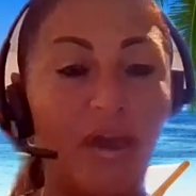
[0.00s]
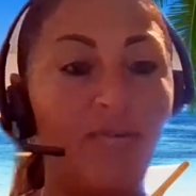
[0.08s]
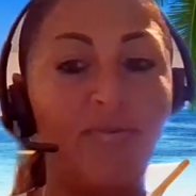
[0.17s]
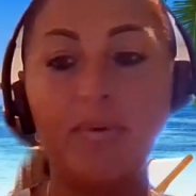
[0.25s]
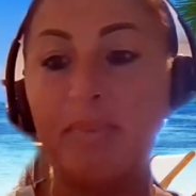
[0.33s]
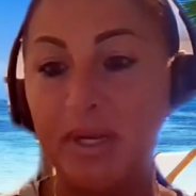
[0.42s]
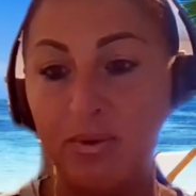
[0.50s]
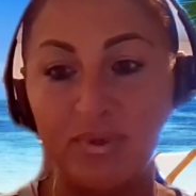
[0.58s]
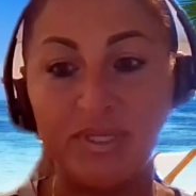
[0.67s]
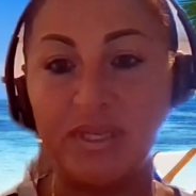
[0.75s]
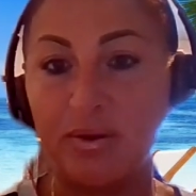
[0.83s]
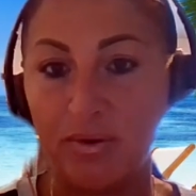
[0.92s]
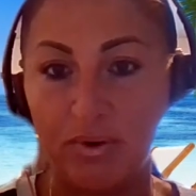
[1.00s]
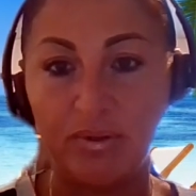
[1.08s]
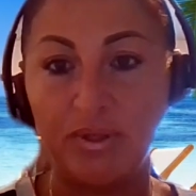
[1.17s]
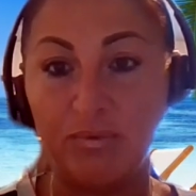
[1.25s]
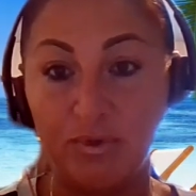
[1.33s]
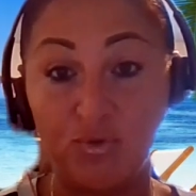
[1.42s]
Everybody was there
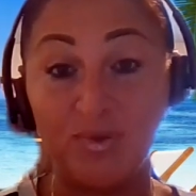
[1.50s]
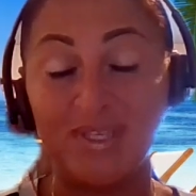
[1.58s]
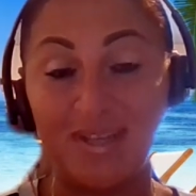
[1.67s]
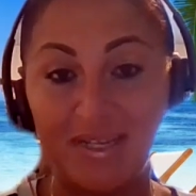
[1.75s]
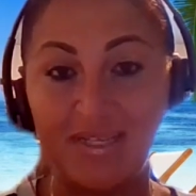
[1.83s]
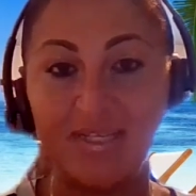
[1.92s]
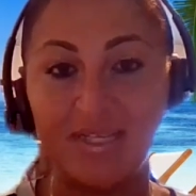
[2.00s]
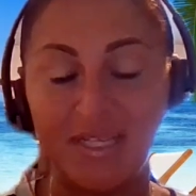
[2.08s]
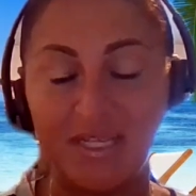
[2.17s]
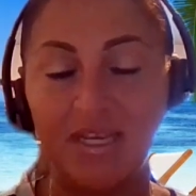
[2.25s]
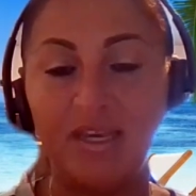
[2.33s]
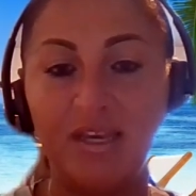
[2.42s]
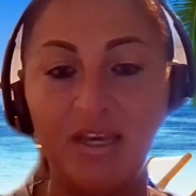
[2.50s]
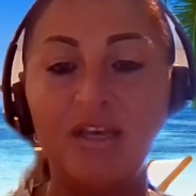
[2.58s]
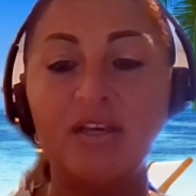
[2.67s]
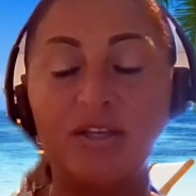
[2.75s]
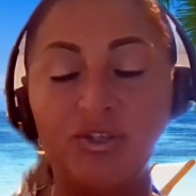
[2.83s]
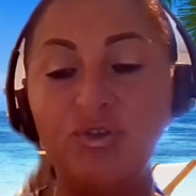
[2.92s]
early, which was nice to see
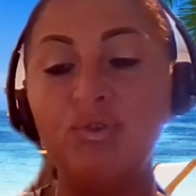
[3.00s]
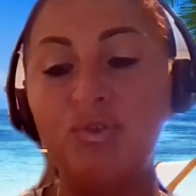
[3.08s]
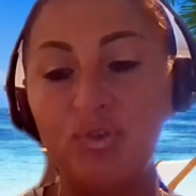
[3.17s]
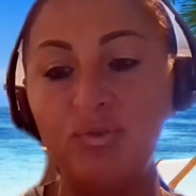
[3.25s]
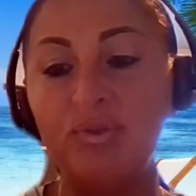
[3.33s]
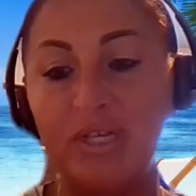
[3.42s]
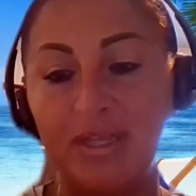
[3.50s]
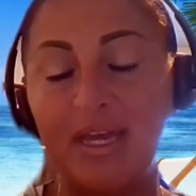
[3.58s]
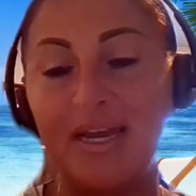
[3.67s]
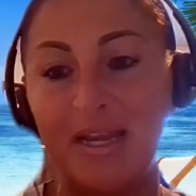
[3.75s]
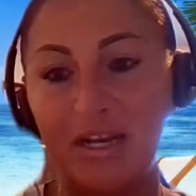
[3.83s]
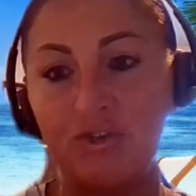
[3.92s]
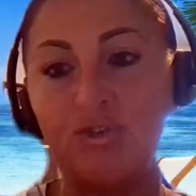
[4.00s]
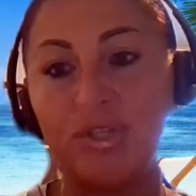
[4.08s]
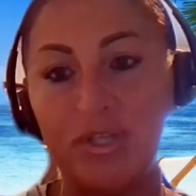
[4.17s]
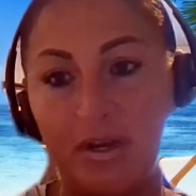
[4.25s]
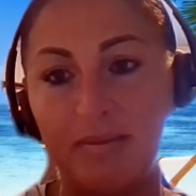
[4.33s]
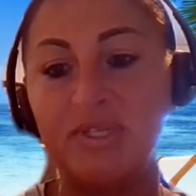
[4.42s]
because you do need that extra
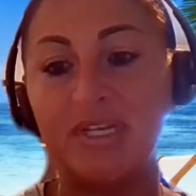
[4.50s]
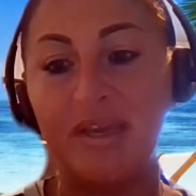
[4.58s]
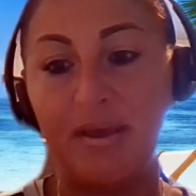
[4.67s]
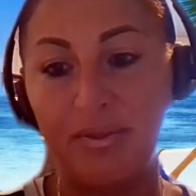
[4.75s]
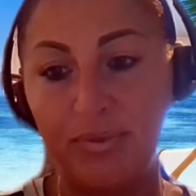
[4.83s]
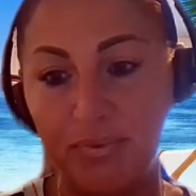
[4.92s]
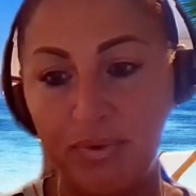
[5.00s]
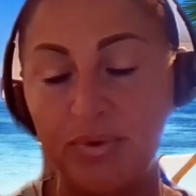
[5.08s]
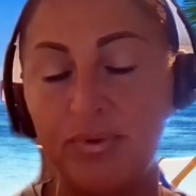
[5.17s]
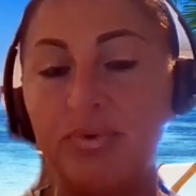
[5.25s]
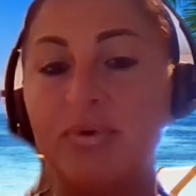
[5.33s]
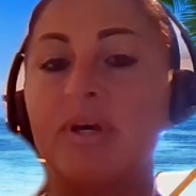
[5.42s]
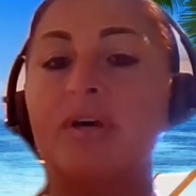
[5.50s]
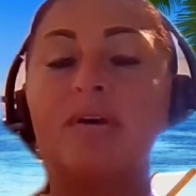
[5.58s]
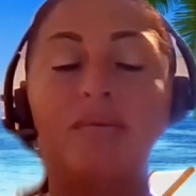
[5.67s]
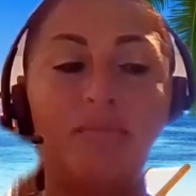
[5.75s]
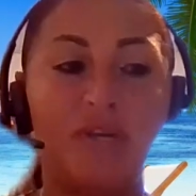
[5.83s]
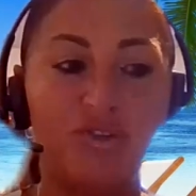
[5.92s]
time to get through,
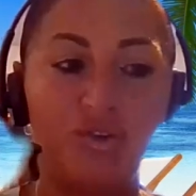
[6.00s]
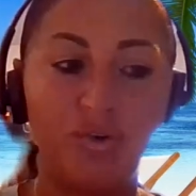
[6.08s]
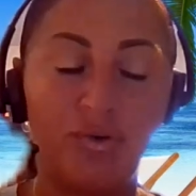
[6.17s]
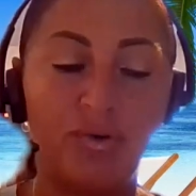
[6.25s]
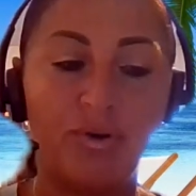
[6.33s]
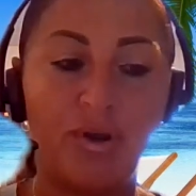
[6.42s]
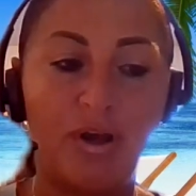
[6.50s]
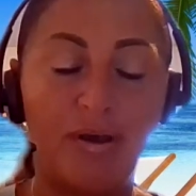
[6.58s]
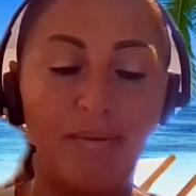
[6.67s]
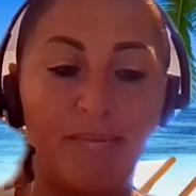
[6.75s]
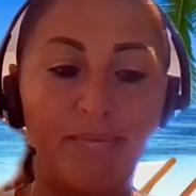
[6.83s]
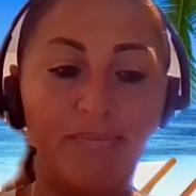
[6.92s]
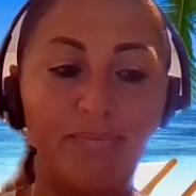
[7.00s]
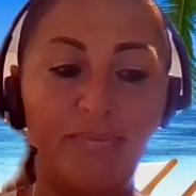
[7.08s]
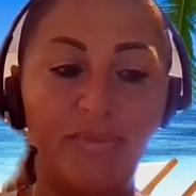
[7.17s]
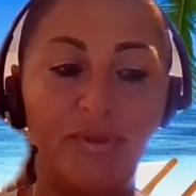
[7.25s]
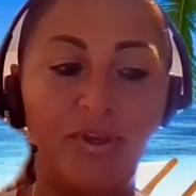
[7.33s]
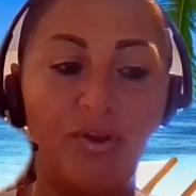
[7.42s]
make sure,
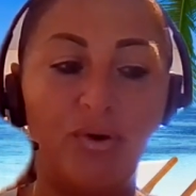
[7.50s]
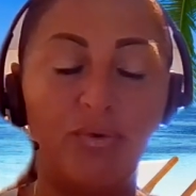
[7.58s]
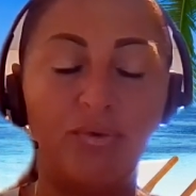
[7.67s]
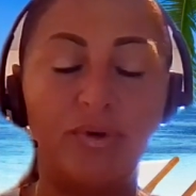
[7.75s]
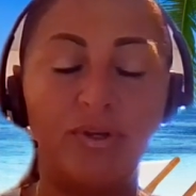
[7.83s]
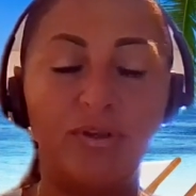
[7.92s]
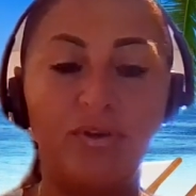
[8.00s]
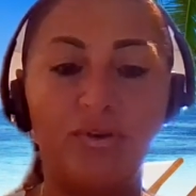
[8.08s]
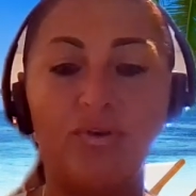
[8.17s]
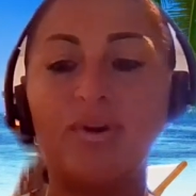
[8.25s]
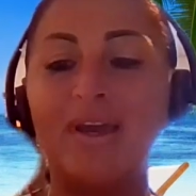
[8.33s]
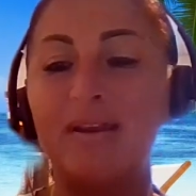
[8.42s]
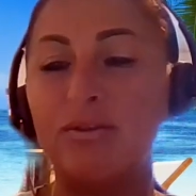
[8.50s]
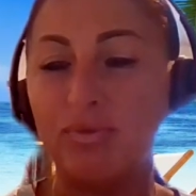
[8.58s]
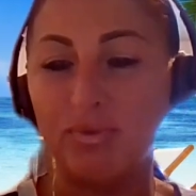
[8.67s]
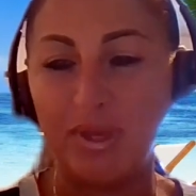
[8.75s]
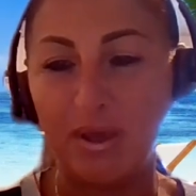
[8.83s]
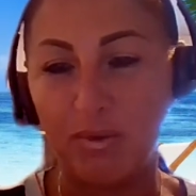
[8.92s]
you're getting
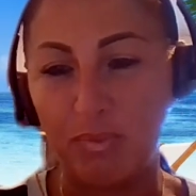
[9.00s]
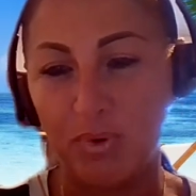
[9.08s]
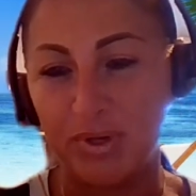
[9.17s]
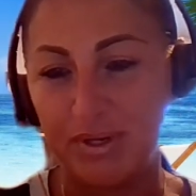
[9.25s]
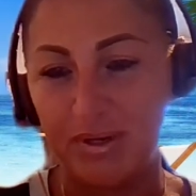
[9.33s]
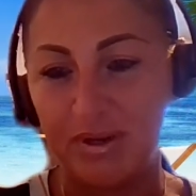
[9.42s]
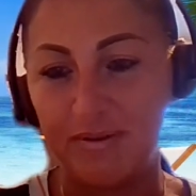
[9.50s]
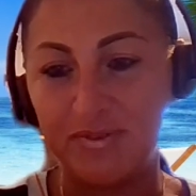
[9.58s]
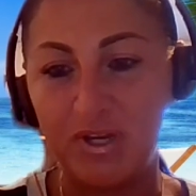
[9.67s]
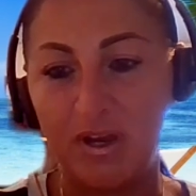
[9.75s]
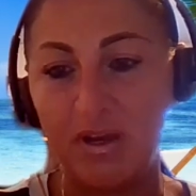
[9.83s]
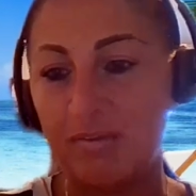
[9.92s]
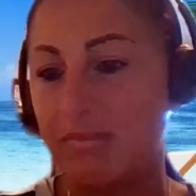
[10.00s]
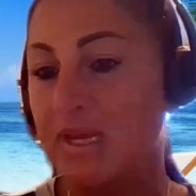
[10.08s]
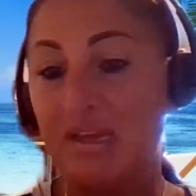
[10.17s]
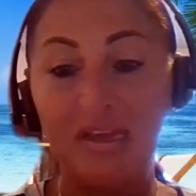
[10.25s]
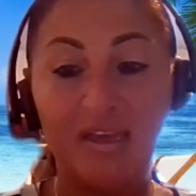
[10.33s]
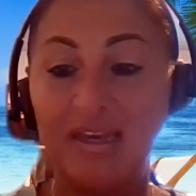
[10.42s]
through the airport in enough time.
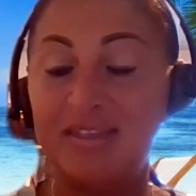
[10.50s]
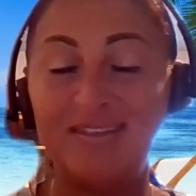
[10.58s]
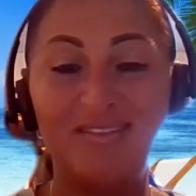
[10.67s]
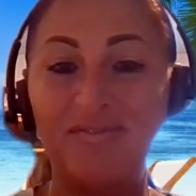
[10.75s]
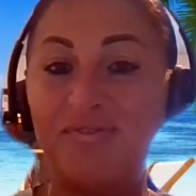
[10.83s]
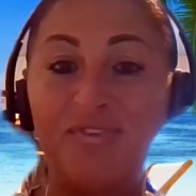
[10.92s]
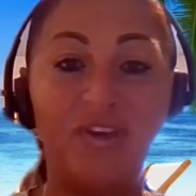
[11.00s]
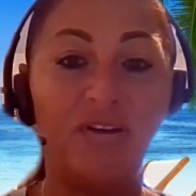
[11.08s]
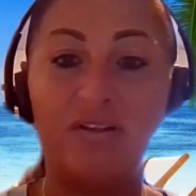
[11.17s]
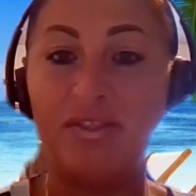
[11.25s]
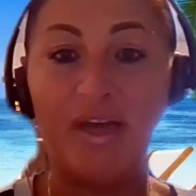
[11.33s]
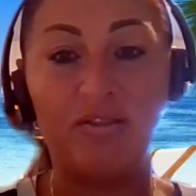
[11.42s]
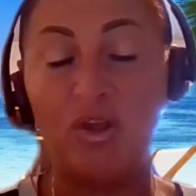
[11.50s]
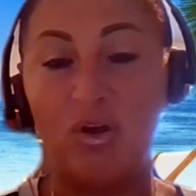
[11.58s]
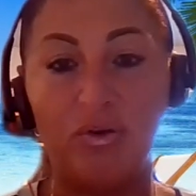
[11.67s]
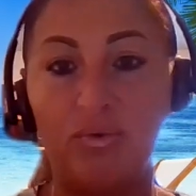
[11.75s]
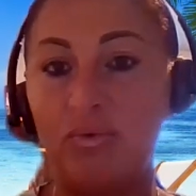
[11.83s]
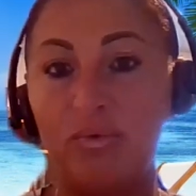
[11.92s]
It didn't feel that
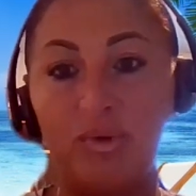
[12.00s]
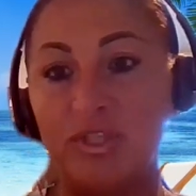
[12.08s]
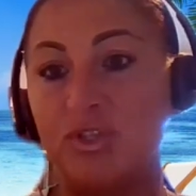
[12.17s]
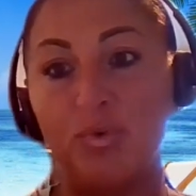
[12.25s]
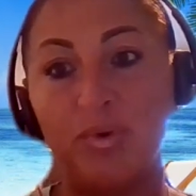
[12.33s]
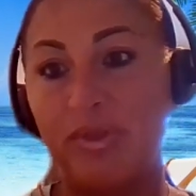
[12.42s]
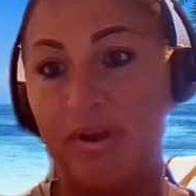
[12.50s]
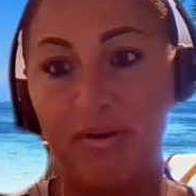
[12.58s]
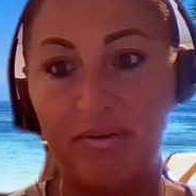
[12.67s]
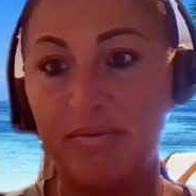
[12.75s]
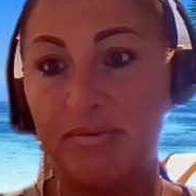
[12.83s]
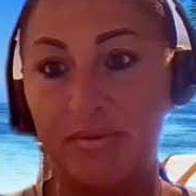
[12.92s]
long once you were there.